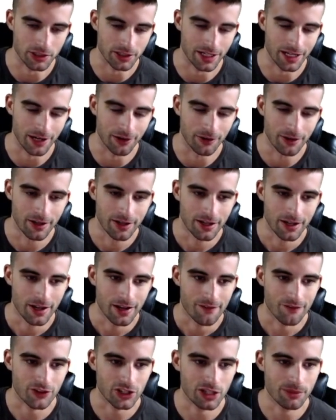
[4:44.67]
Now,
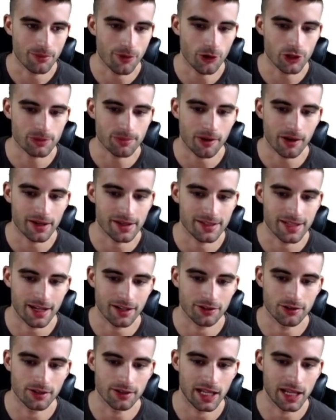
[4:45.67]
for the most part, he's had
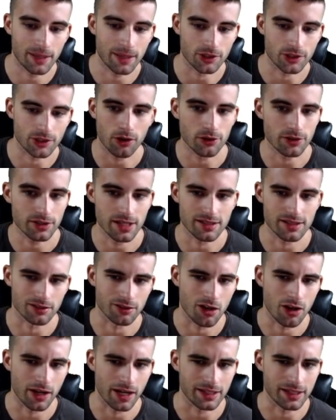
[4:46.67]
good games all season long.